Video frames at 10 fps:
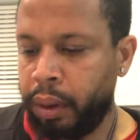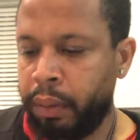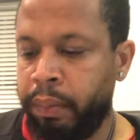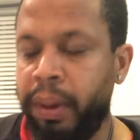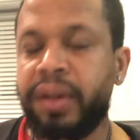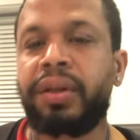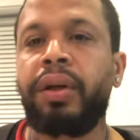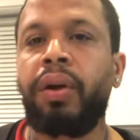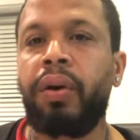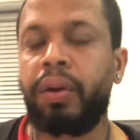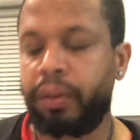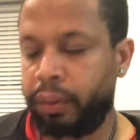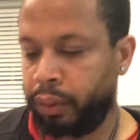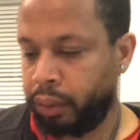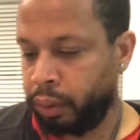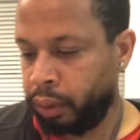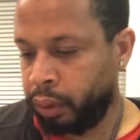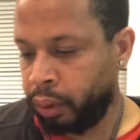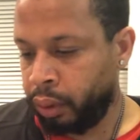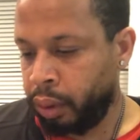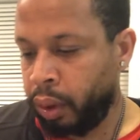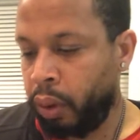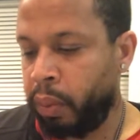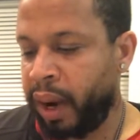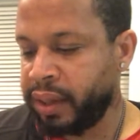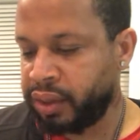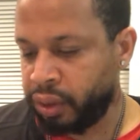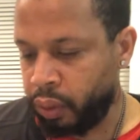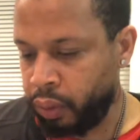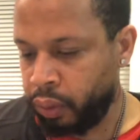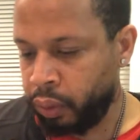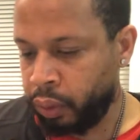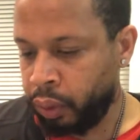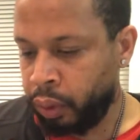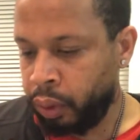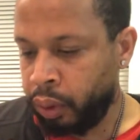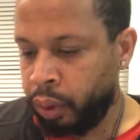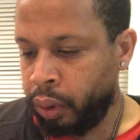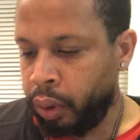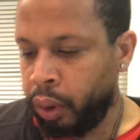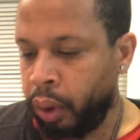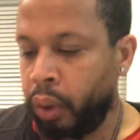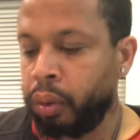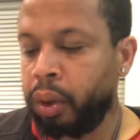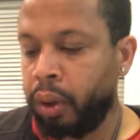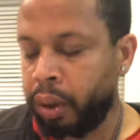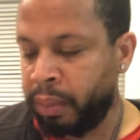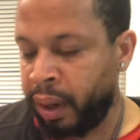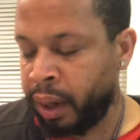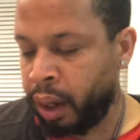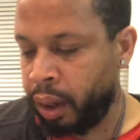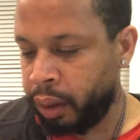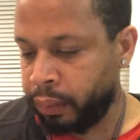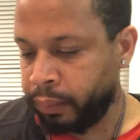Bless the Lord, O my soul, O Lord my God.